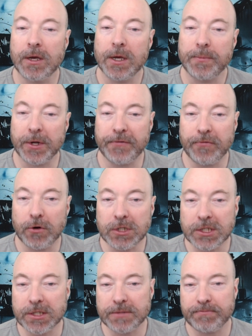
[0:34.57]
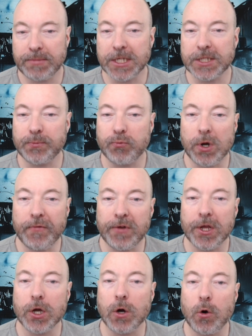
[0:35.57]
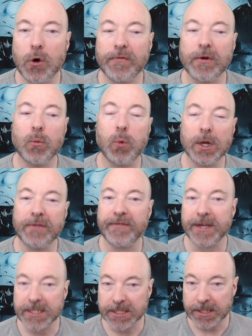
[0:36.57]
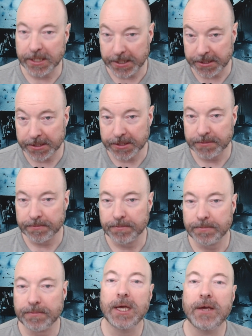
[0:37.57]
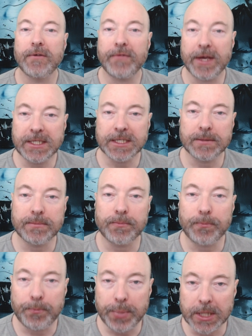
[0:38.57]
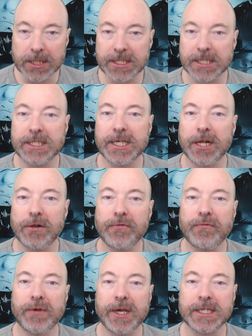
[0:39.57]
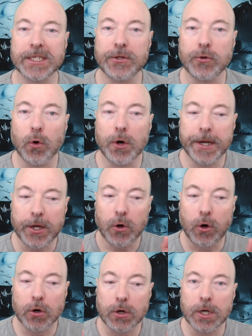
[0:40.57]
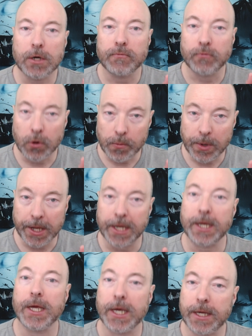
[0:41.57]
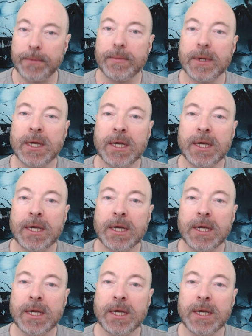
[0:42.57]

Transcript: But first, let's briefly go over what Vaesen is. Vaesen builds itself as a Nordic horror role-playing game.